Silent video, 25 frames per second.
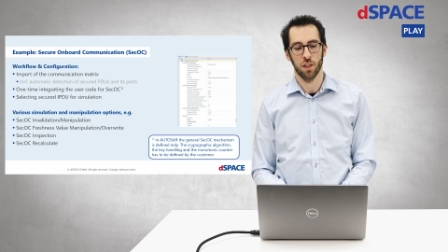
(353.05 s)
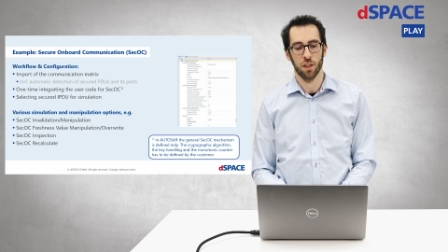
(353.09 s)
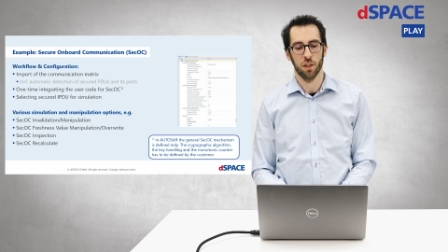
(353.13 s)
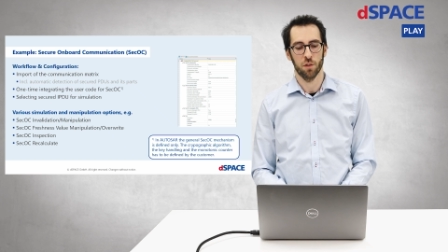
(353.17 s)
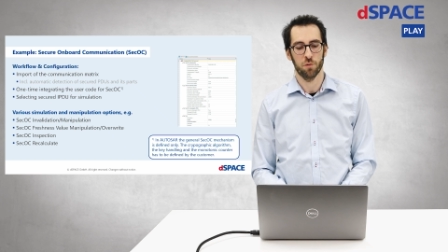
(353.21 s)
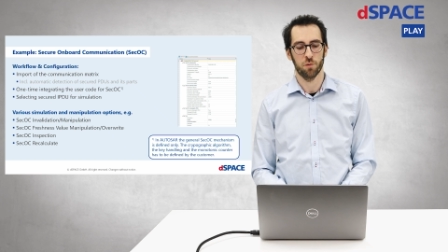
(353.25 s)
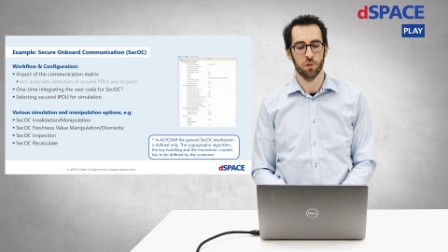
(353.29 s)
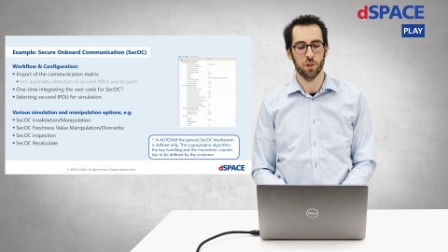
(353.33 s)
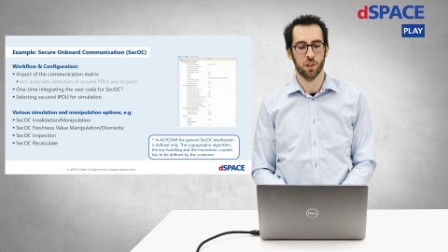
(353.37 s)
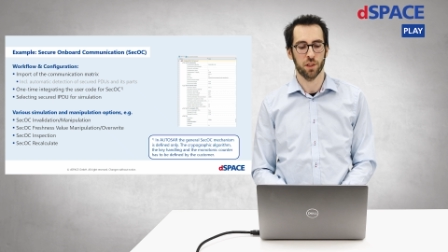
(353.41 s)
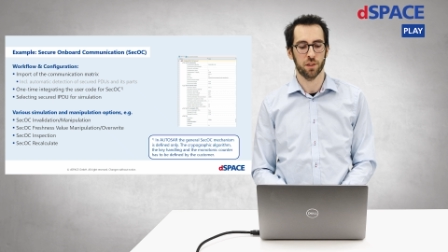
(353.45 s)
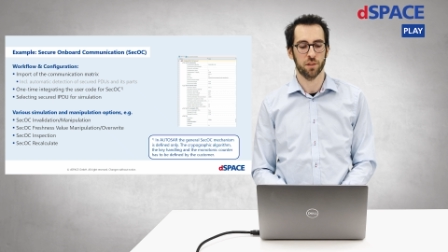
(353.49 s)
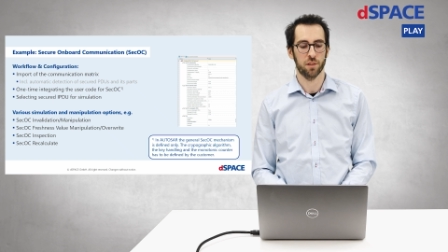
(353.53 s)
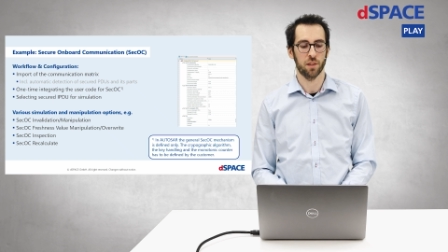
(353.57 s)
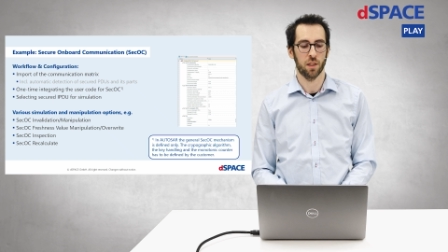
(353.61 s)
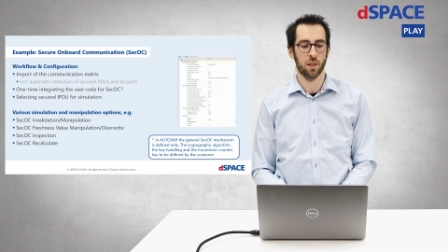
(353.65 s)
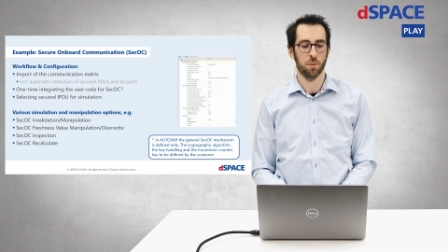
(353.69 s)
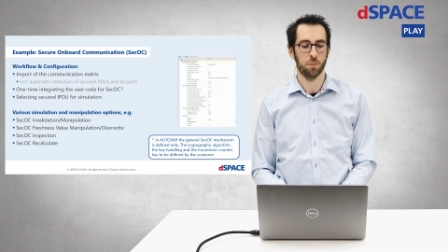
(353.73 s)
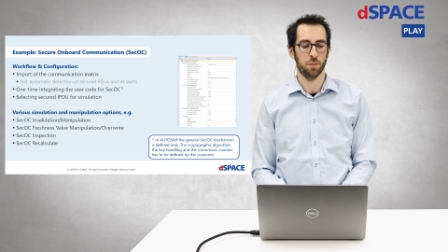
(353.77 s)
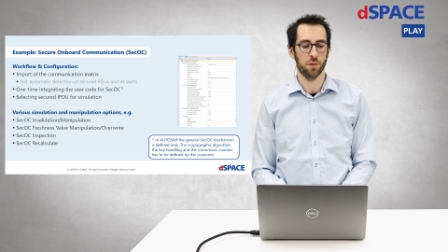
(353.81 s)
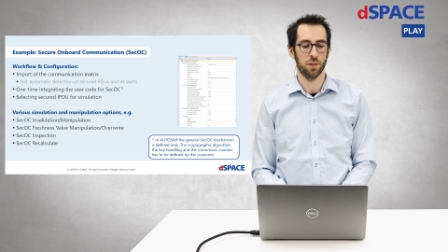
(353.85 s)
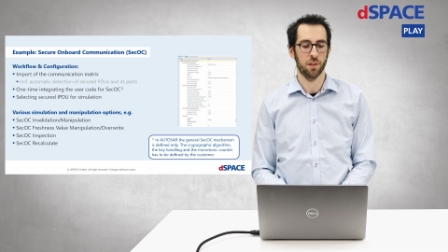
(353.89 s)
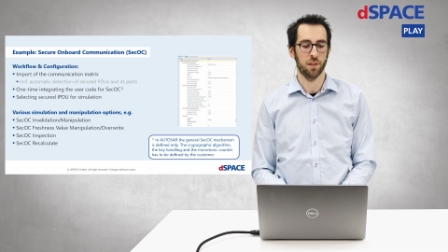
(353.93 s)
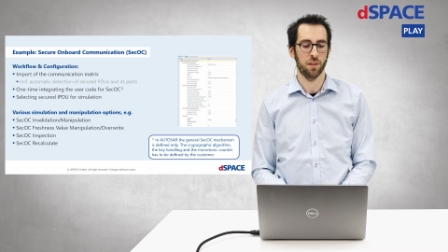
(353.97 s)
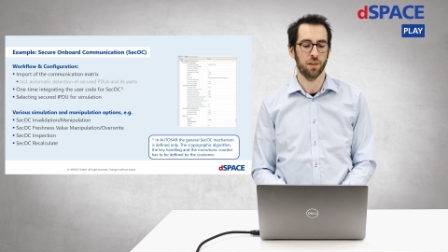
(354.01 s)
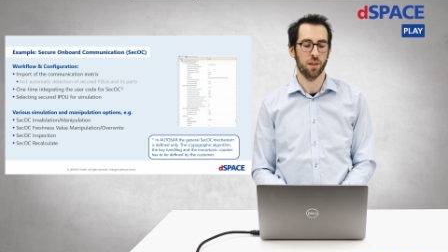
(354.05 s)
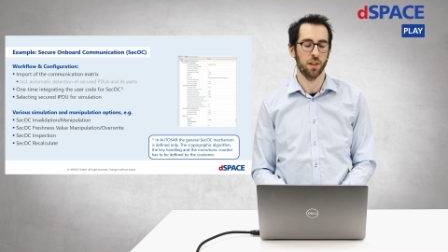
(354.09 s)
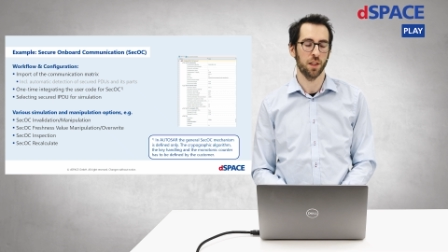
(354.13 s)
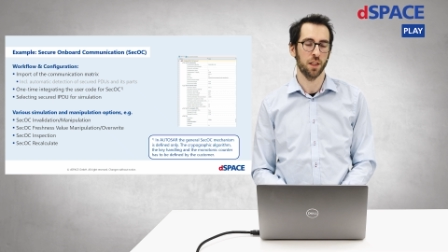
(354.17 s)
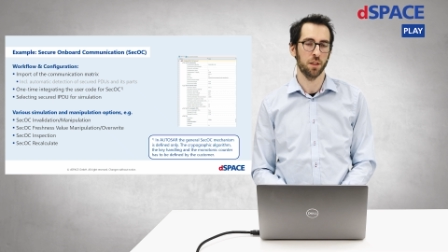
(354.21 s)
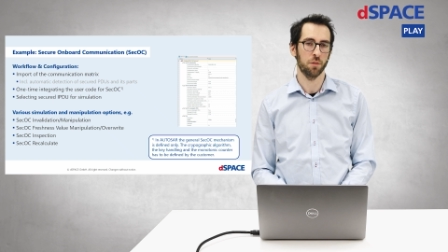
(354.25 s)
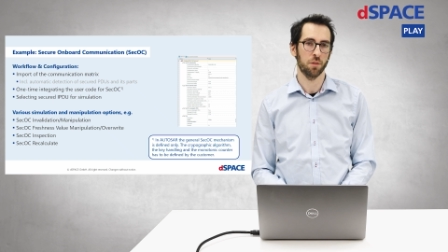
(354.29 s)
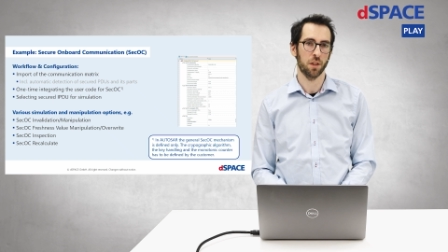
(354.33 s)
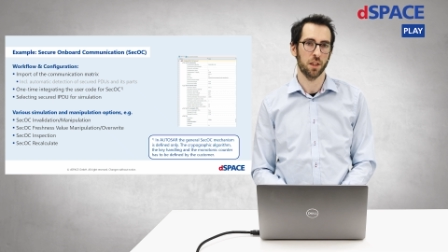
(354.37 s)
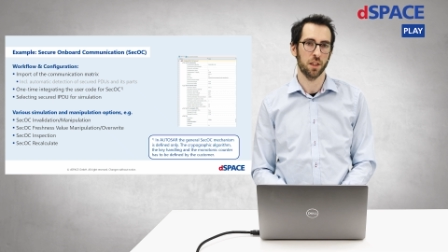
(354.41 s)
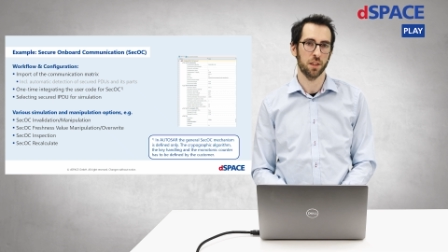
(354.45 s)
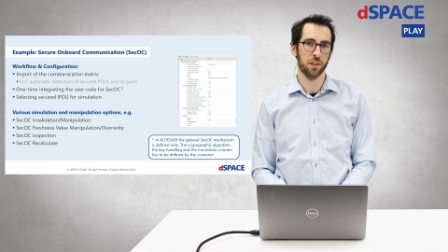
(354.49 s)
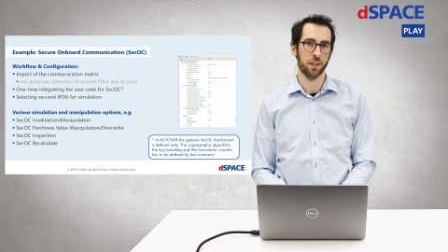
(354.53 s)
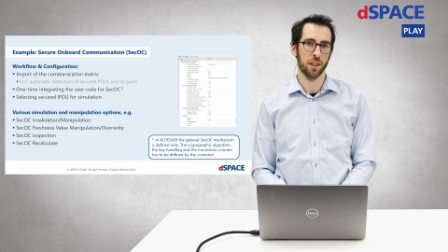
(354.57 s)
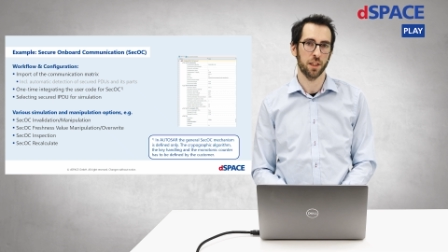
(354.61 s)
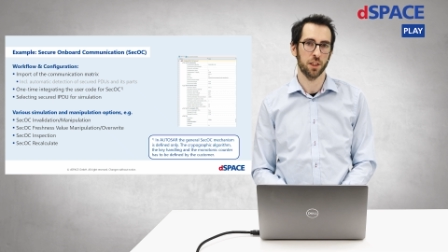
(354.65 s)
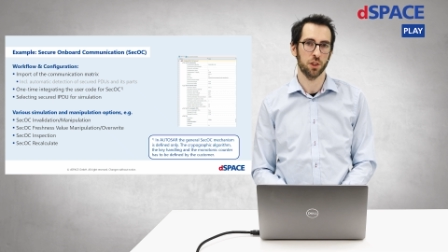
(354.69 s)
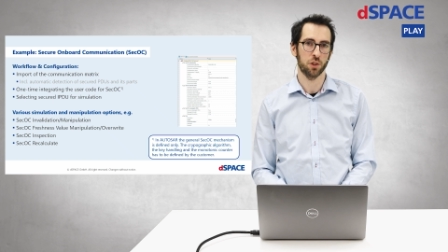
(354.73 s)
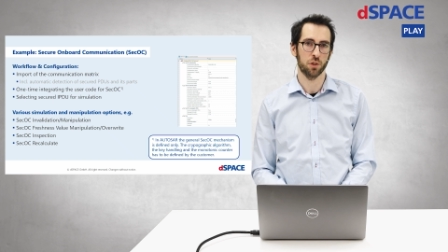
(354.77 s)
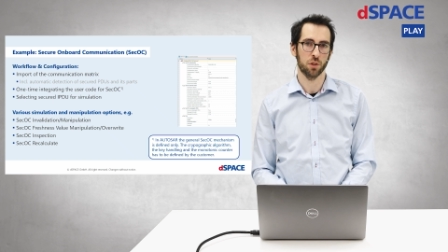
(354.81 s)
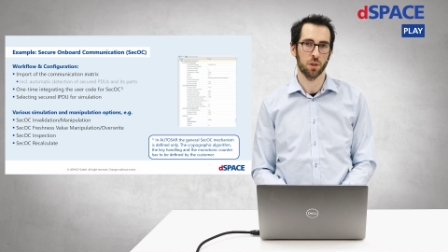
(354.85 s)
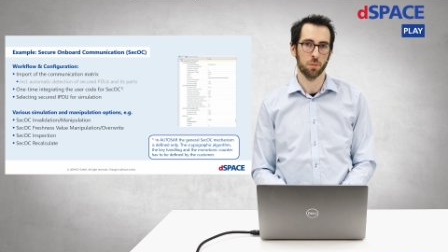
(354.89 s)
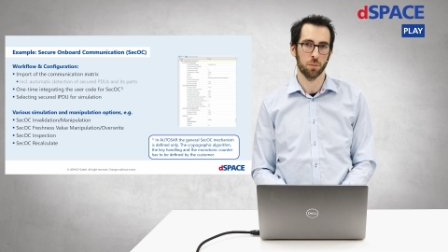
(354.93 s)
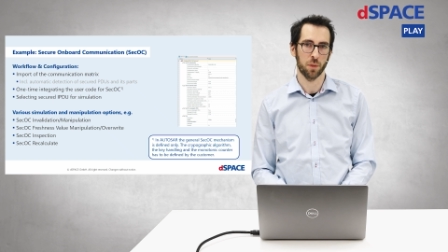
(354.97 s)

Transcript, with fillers: For example, the invalidation or